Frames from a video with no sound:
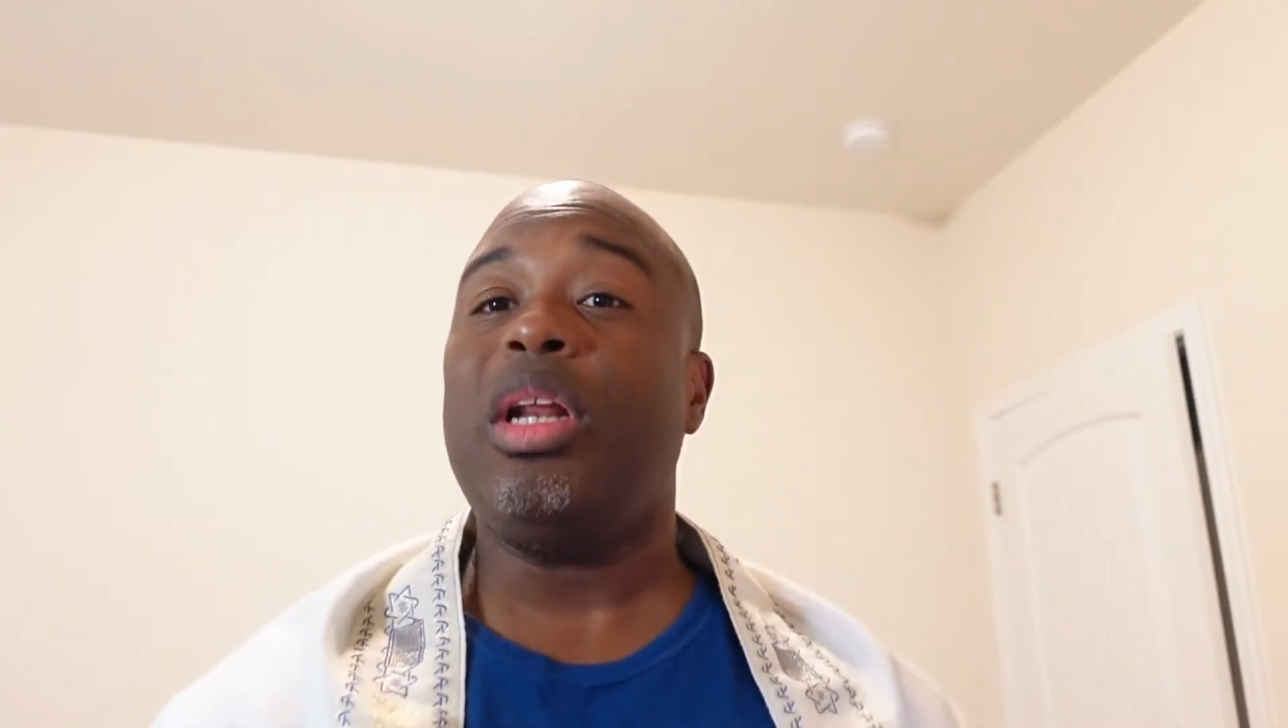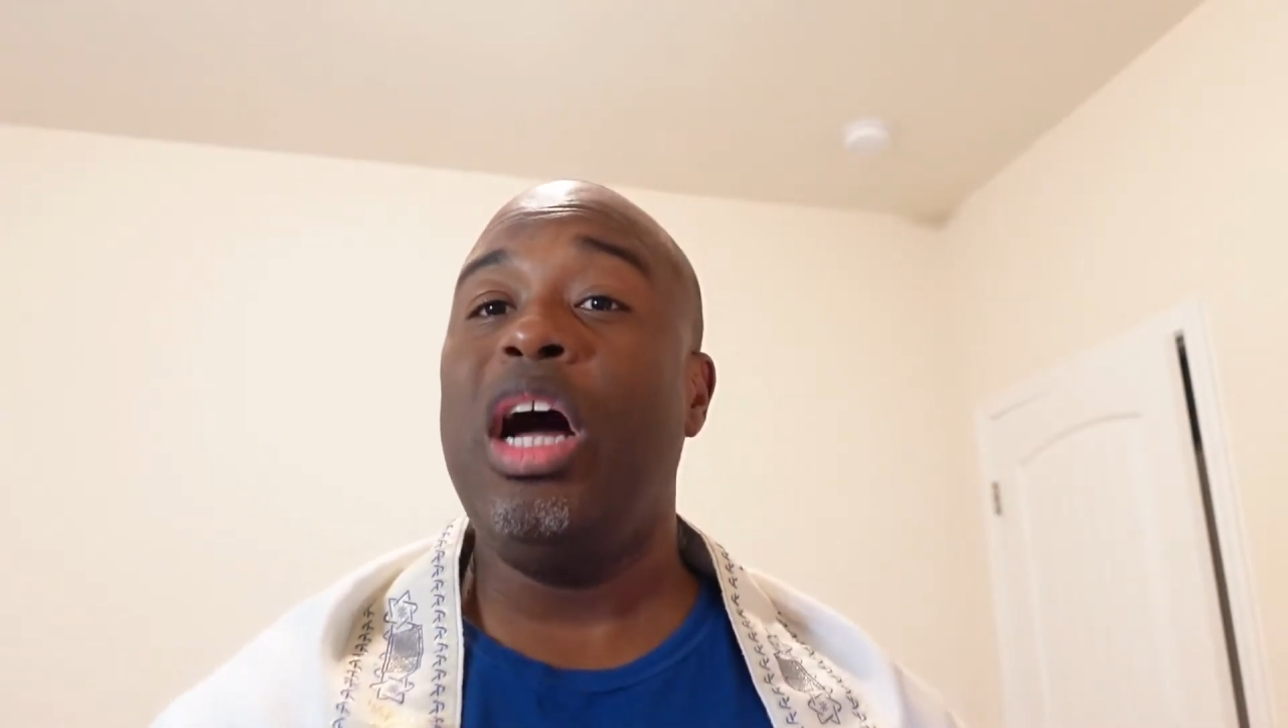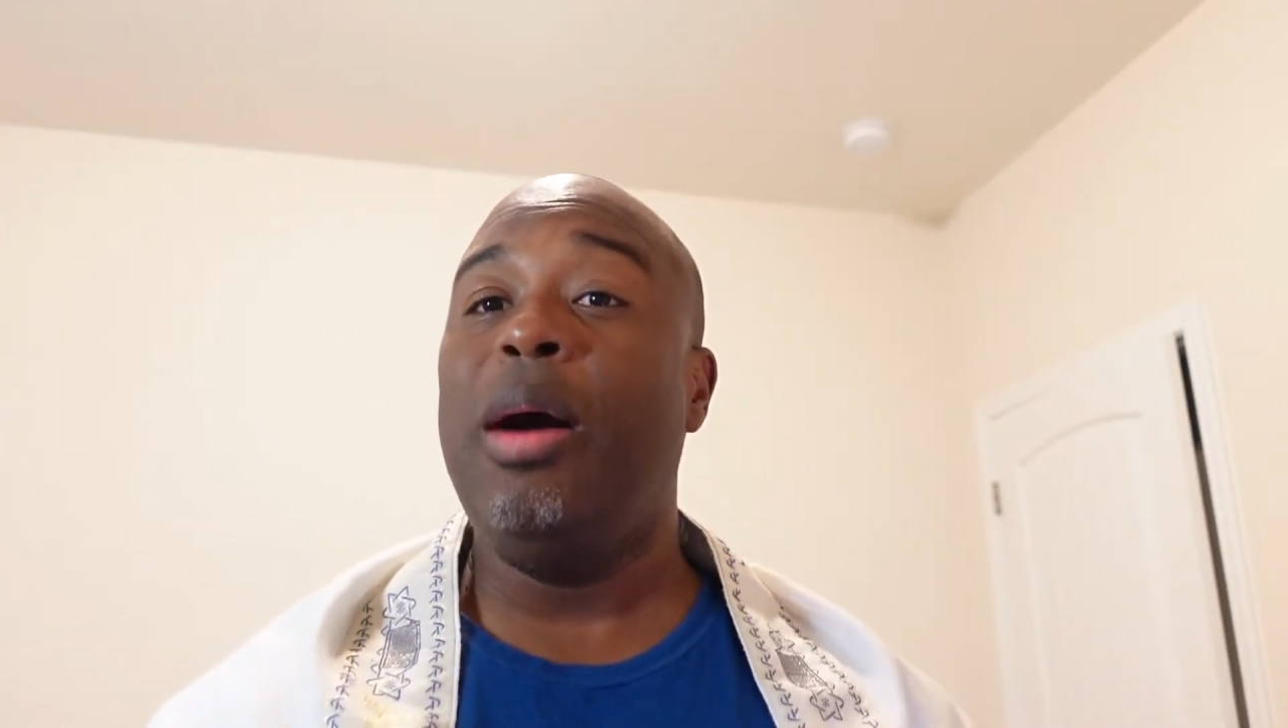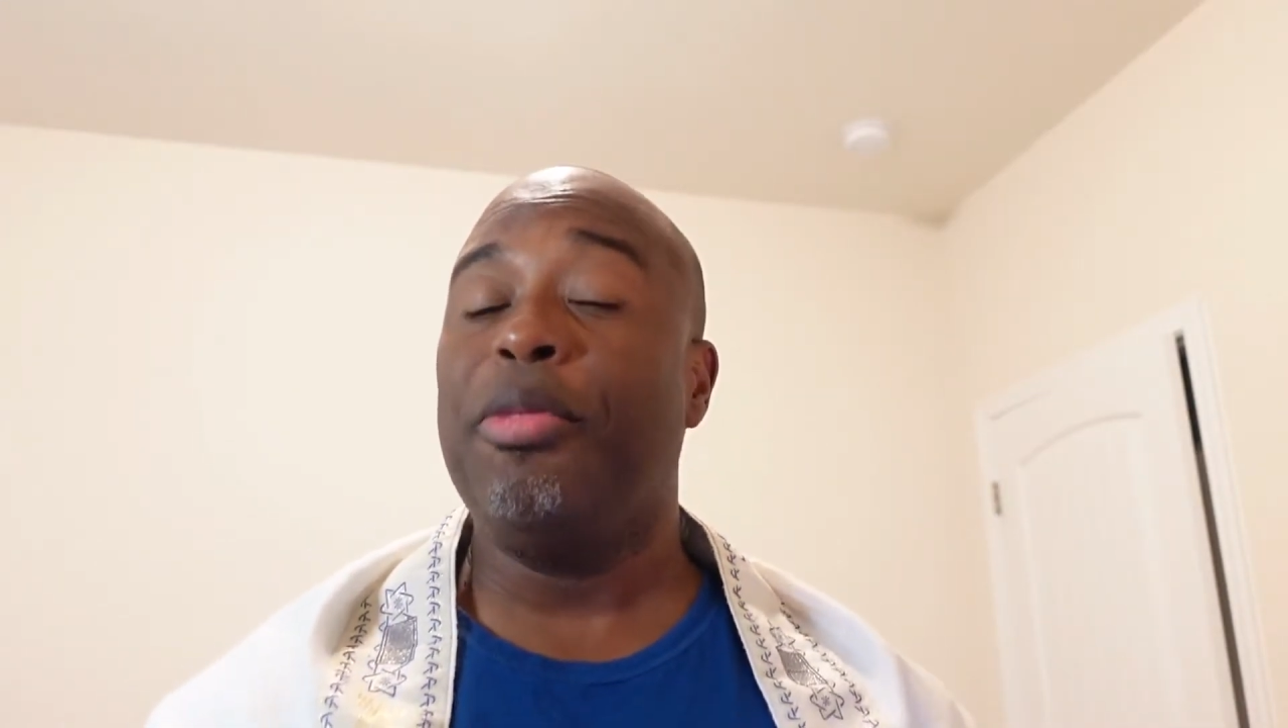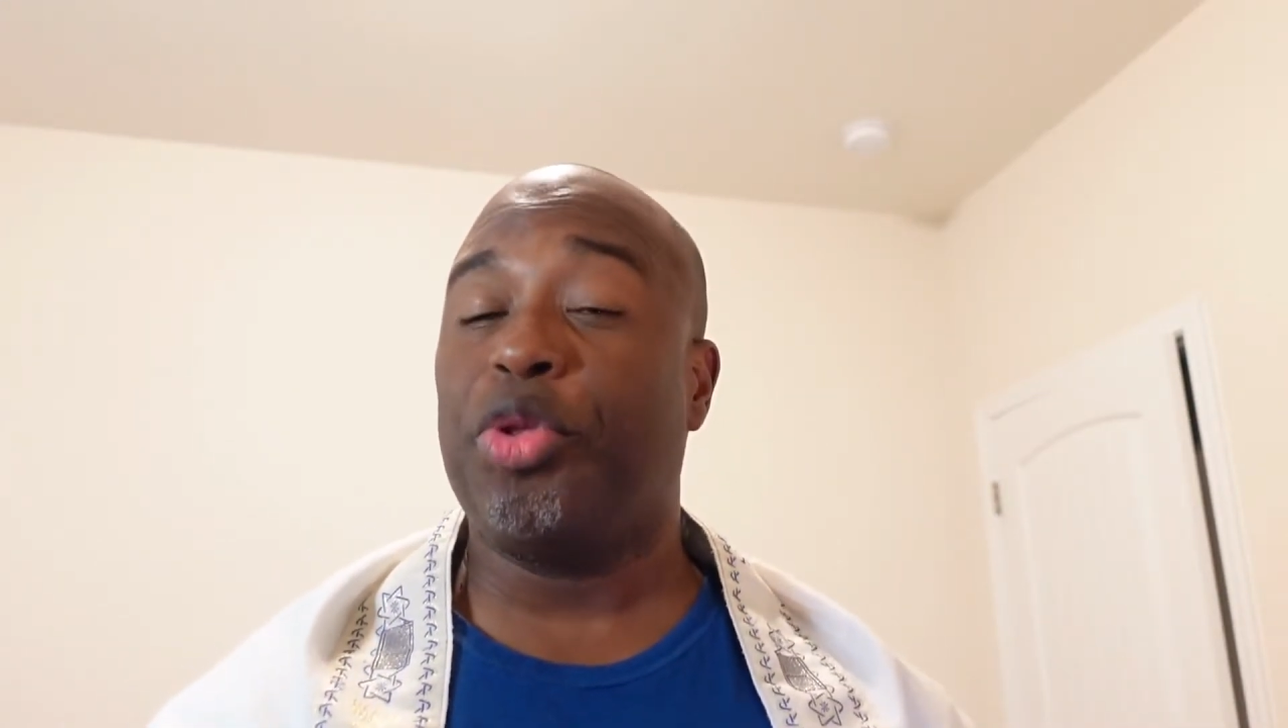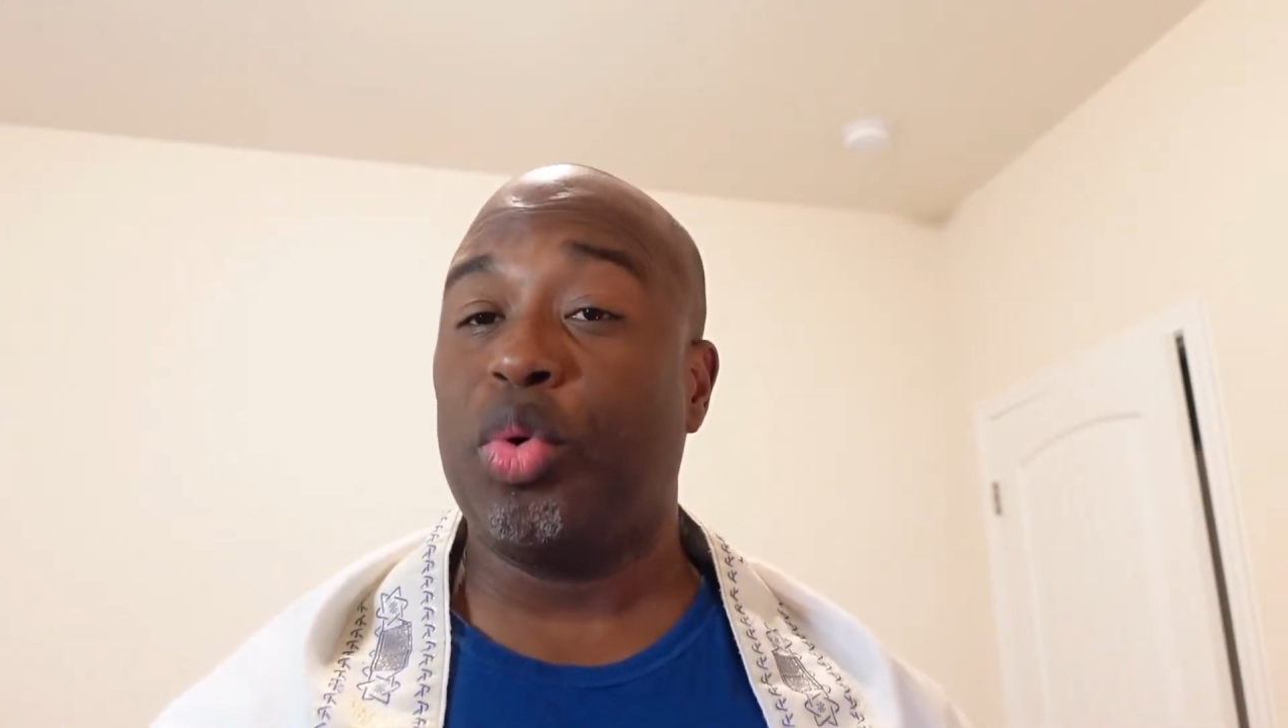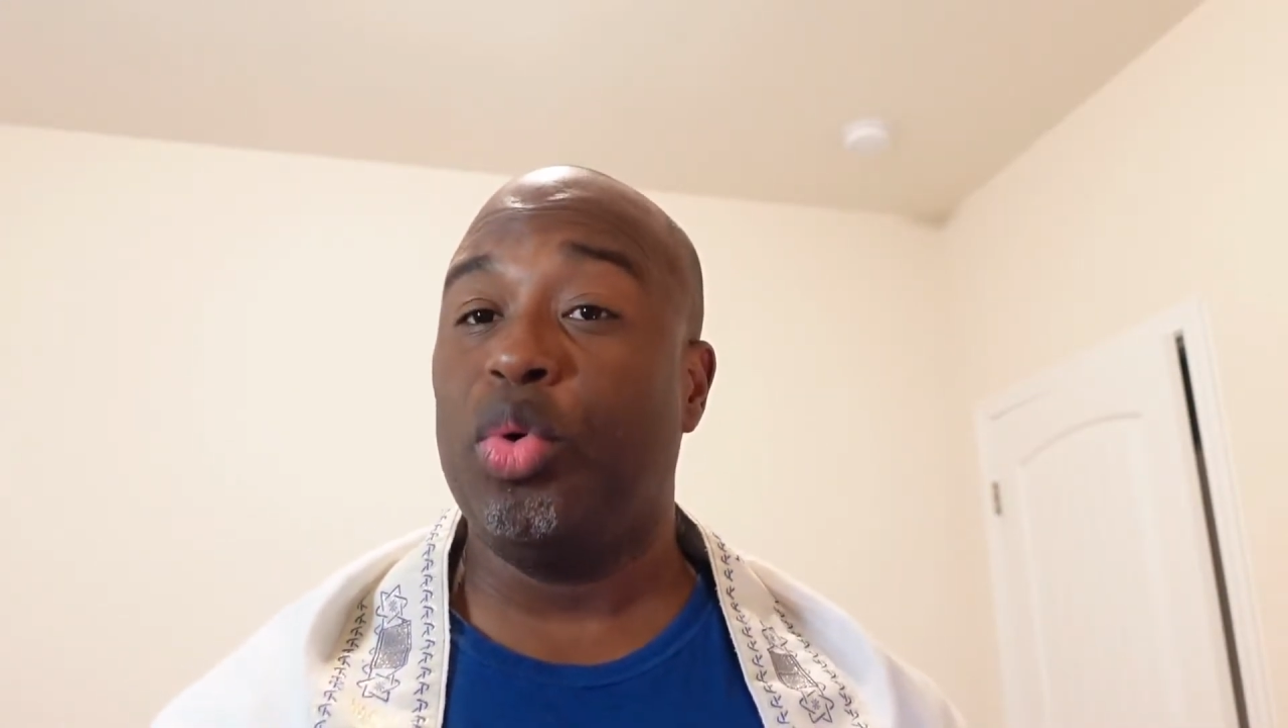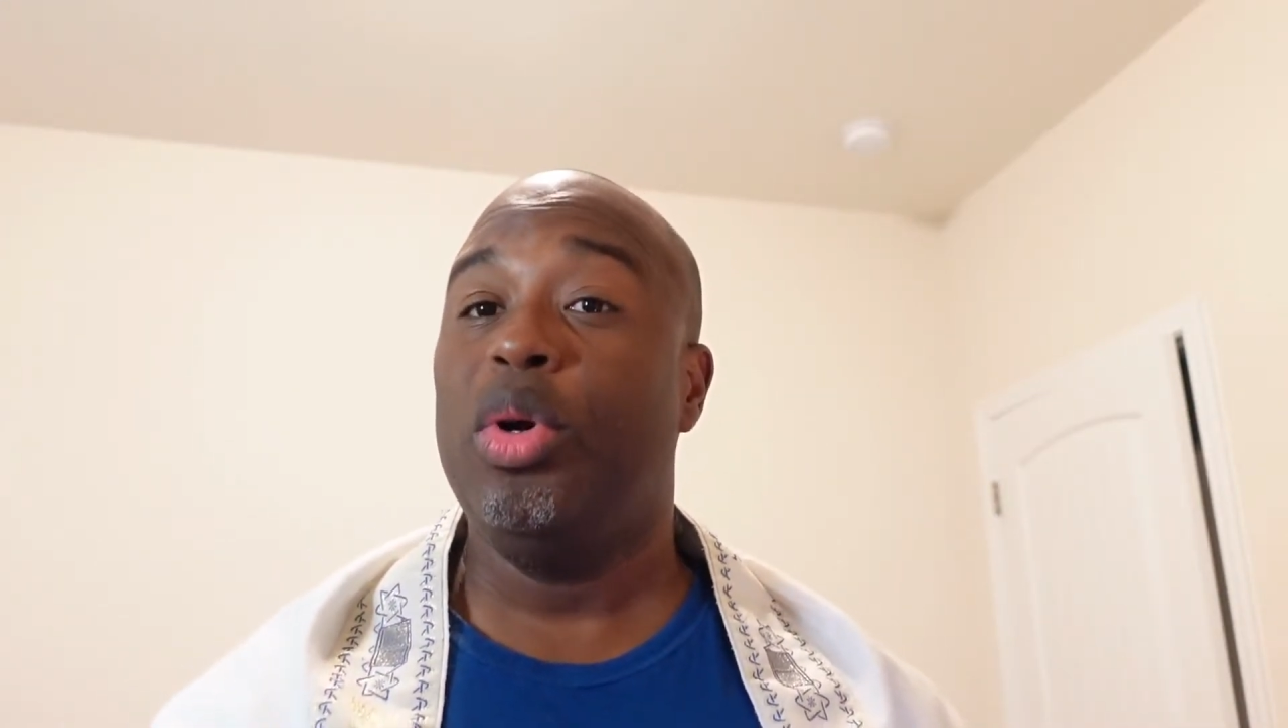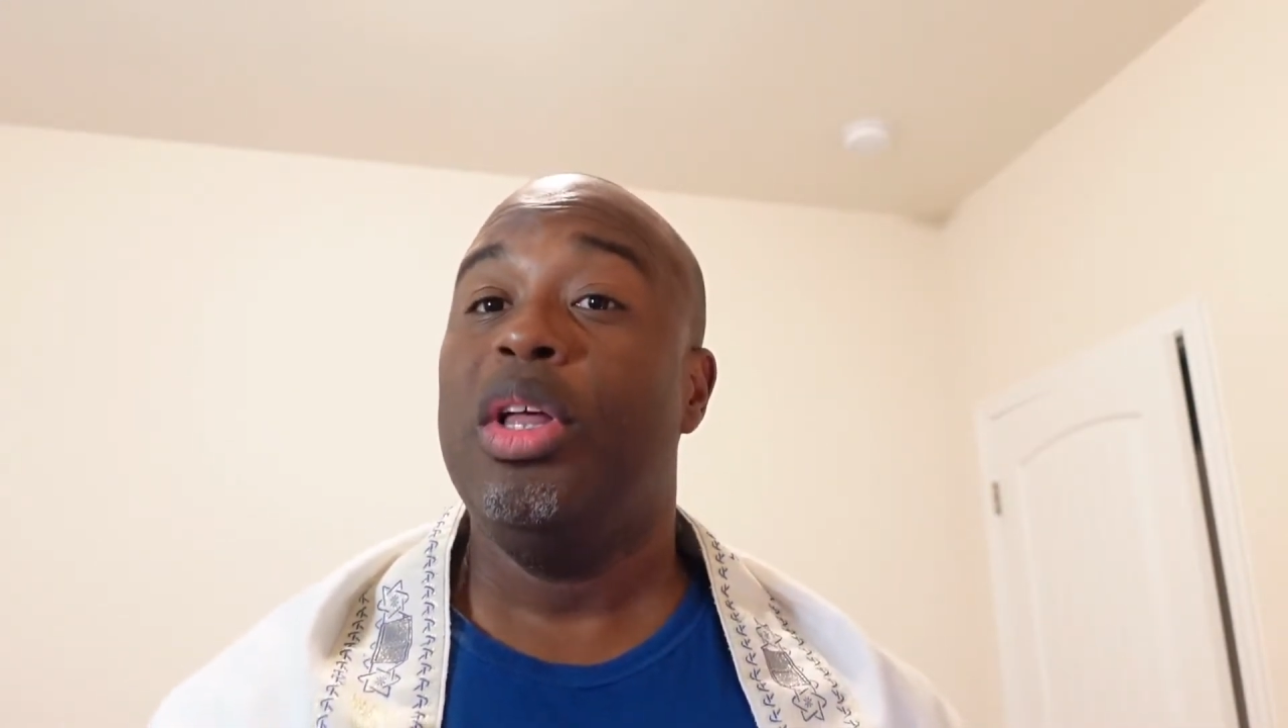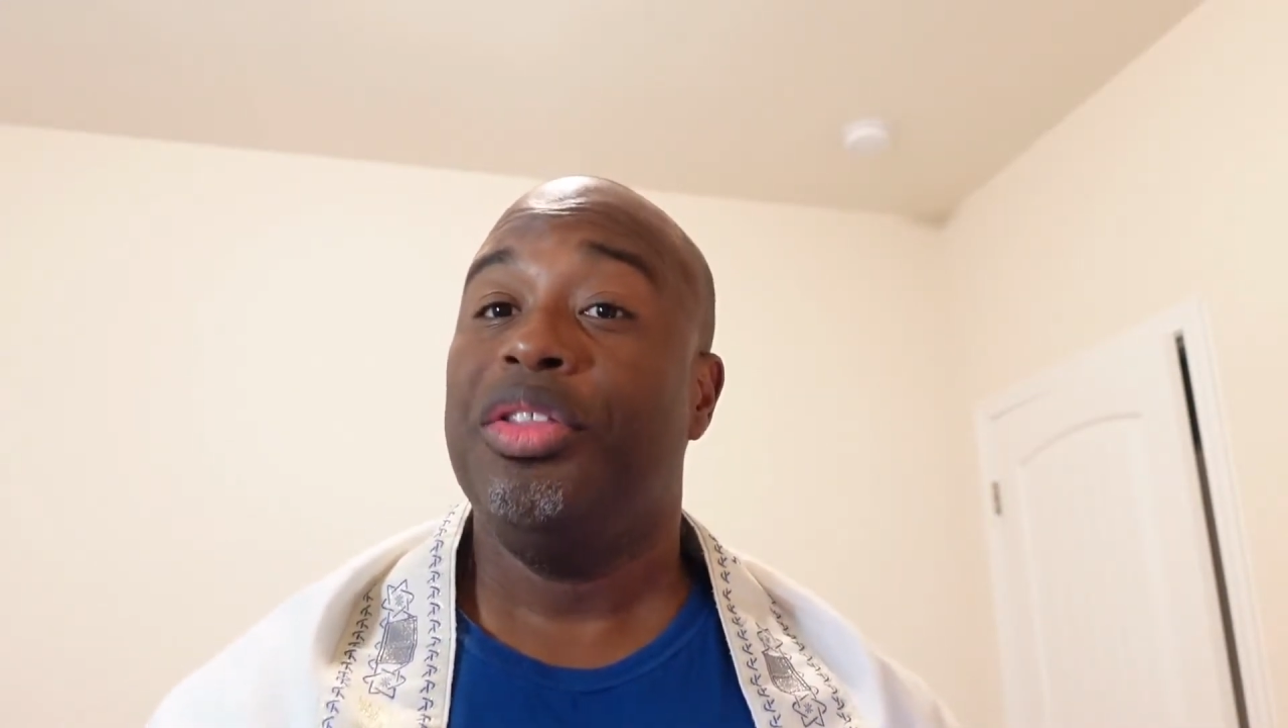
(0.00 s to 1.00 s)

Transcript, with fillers: Um, through